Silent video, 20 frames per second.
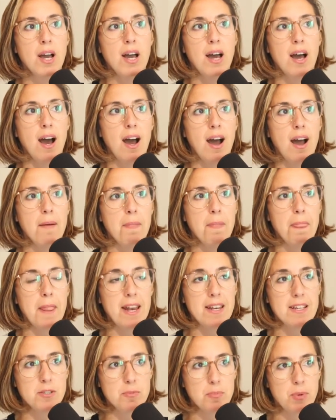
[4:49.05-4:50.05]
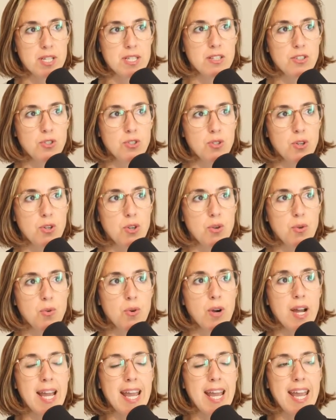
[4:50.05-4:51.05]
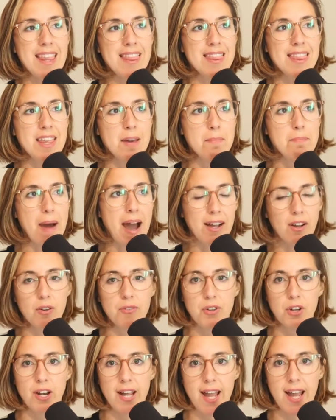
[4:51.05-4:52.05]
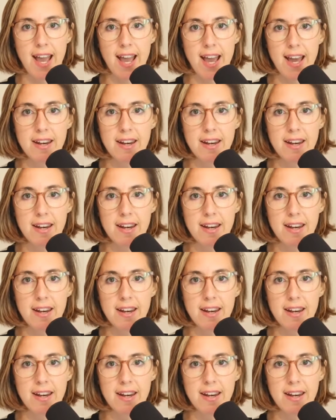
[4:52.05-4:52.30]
and is present to you in the back of your head